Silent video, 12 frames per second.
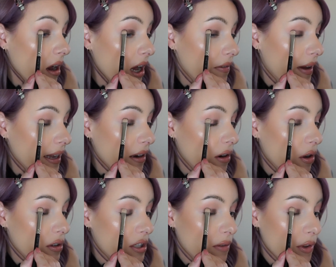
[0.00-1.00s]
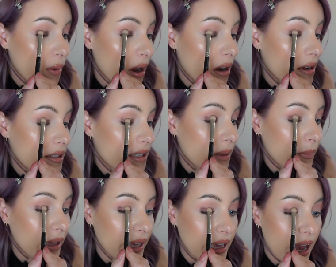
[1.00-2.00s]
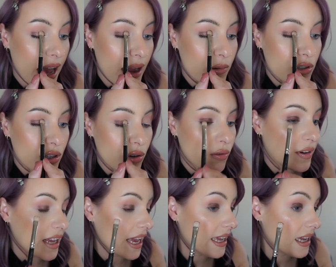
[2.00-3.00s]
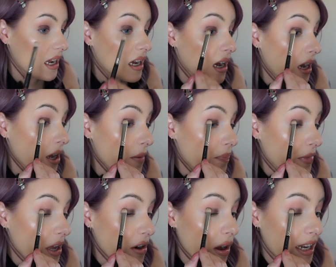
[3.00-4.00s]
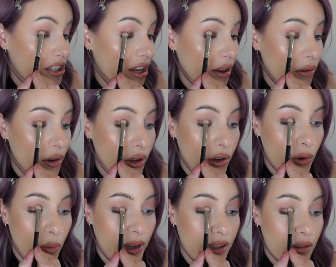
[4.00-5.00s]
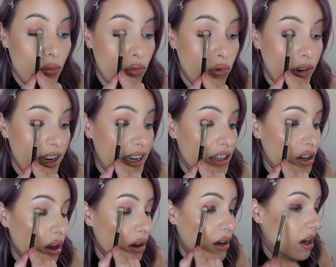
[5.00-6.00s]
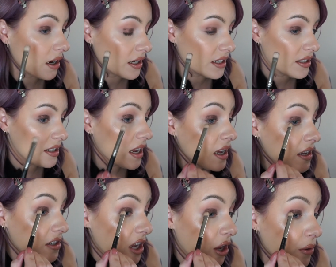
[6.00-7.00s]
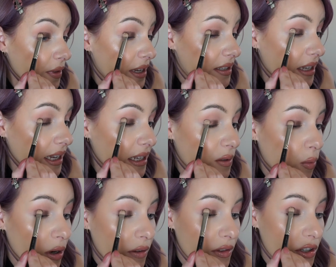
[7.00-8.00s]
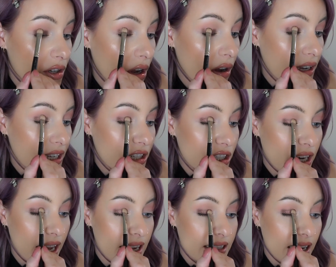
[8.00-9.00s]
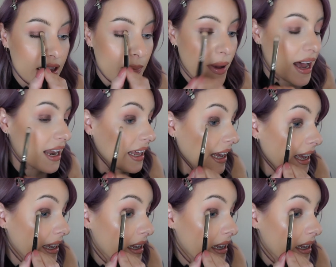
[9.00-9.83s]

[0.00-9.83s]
I've had lots of you asking me how to create an eyeshadow look with really dark colours, so this is one of the darkest shades in the palette